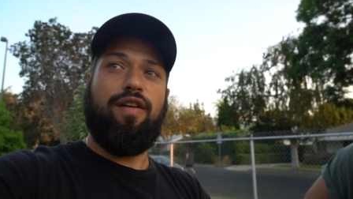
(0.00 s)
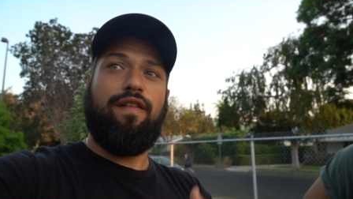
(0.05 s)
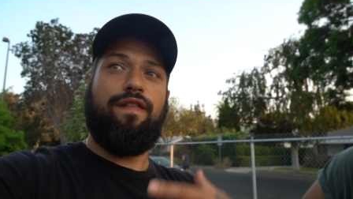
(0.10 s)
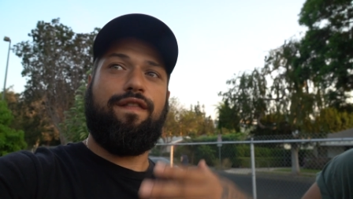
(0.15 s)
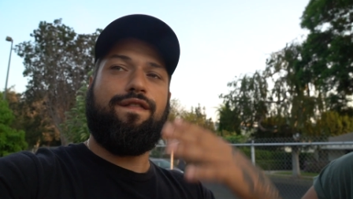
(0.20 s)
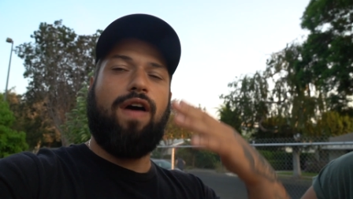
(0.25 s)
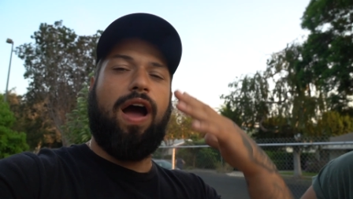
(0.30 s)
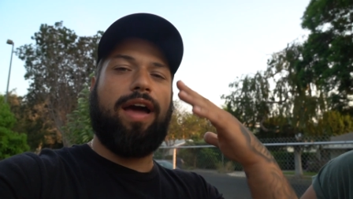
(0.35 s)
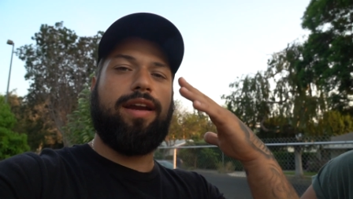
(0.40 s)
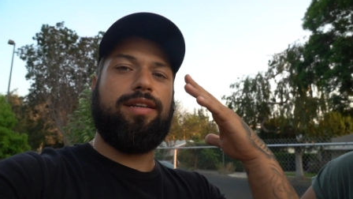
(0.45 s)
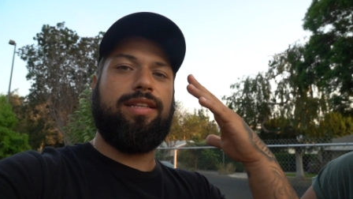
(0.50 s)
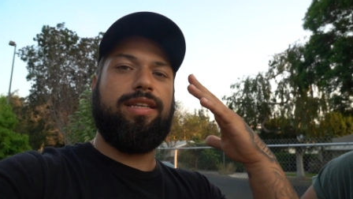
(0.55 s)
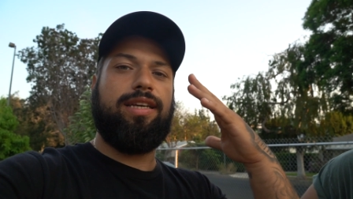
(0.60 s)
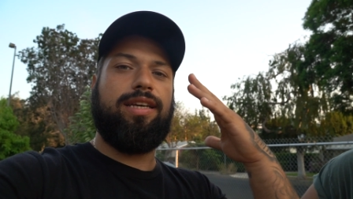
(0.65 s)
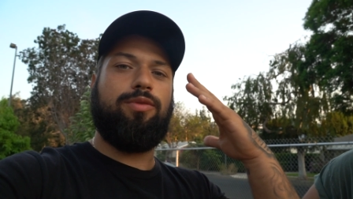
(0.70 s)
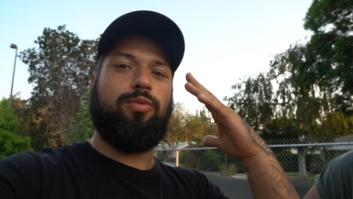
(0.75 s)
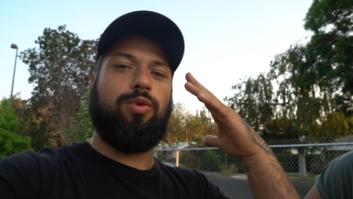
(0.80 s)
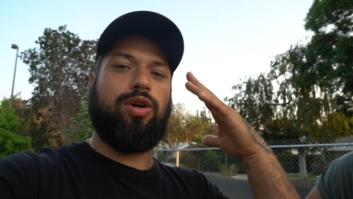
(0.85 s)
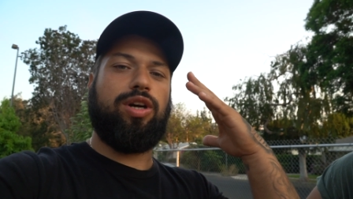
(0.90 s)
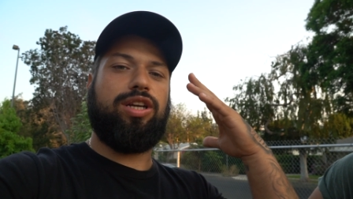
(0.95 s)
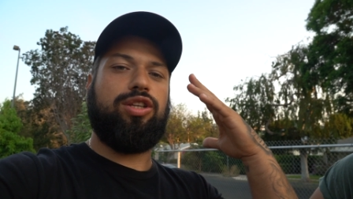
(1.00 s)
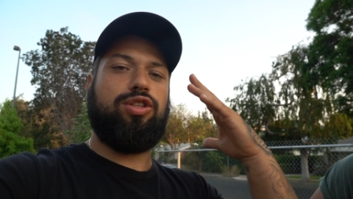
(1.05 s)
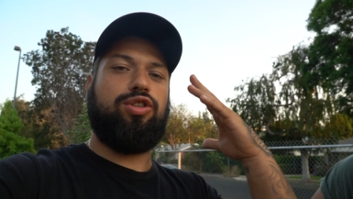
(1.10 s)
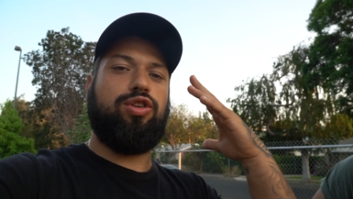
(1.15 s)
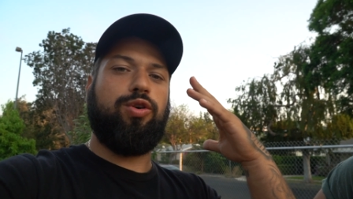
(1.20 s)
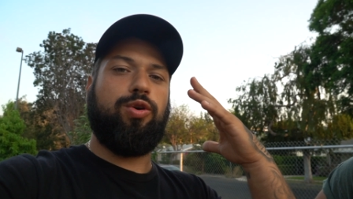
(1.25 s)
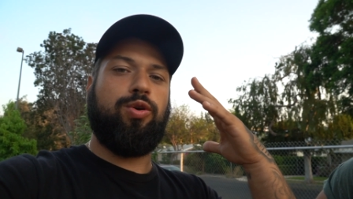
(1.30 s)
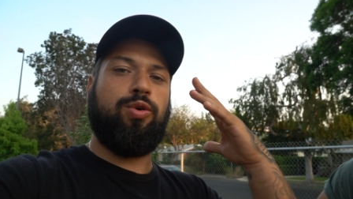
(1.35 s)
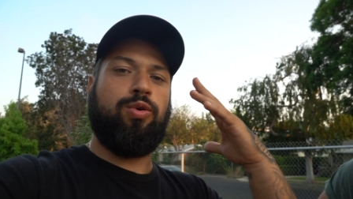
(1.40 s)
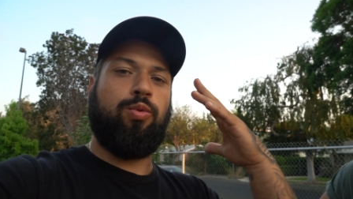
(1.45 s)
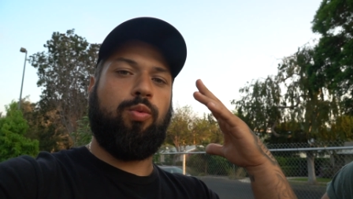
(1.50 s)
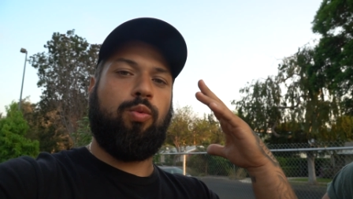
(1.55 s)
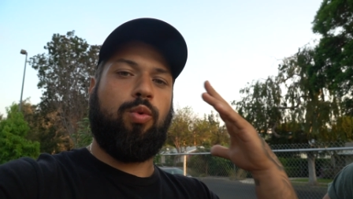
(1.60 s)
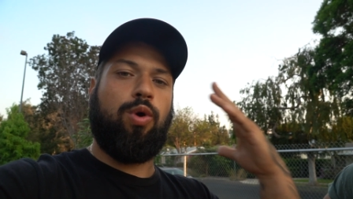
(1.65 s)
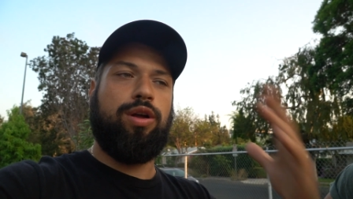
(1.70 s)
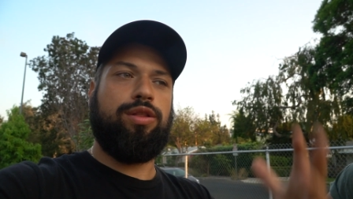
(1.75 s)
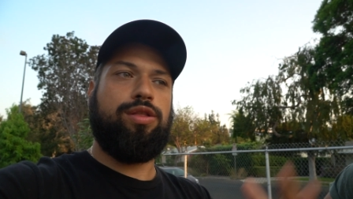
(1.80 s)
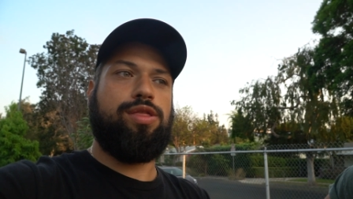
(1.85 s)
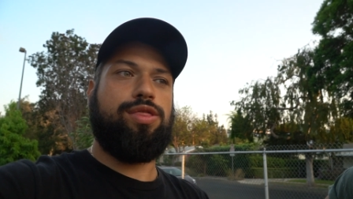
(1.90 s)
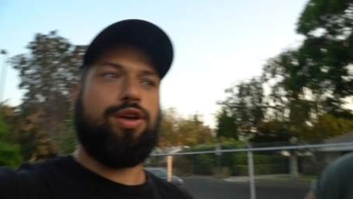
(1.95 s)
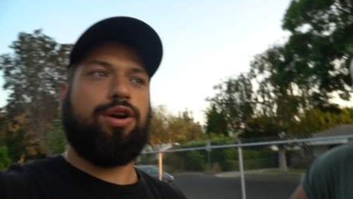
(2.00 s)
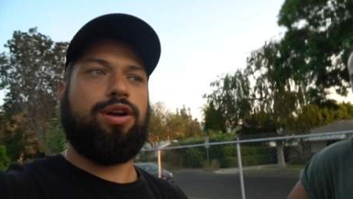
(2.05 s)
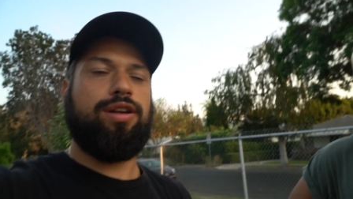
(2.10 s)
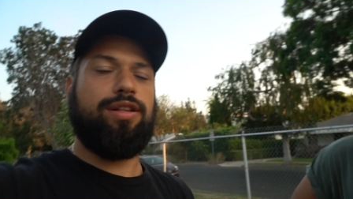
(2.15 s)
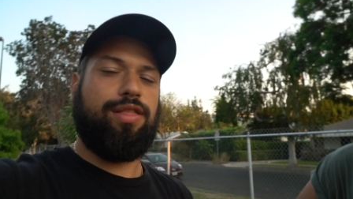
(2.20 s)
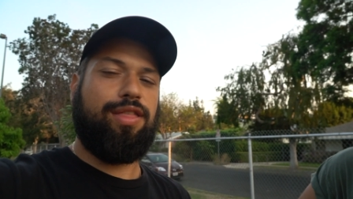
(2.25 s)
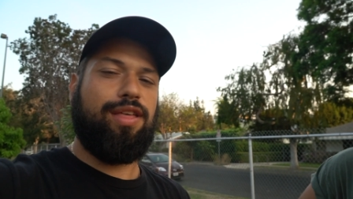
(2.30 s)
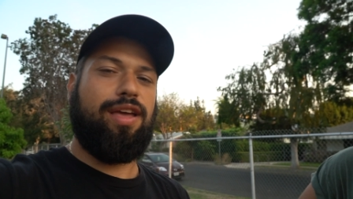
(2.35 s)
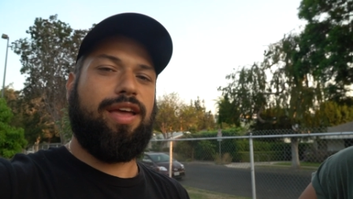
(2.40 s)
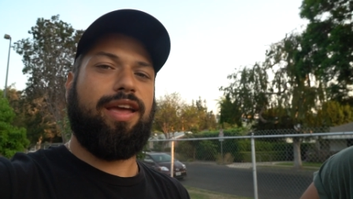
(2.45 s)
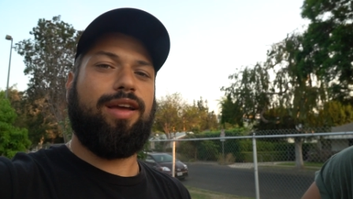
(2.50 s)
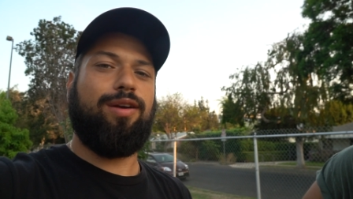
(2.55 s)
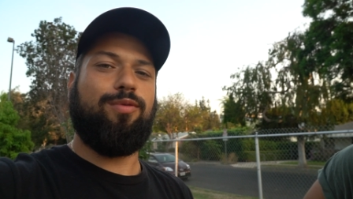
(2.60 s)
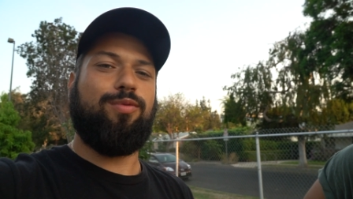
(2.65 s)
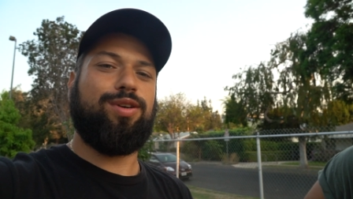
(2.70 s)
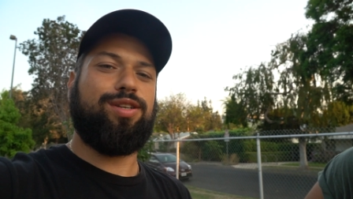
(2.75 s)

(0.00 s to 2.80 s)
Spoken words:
Finally, we're gonna do 1/3 thing,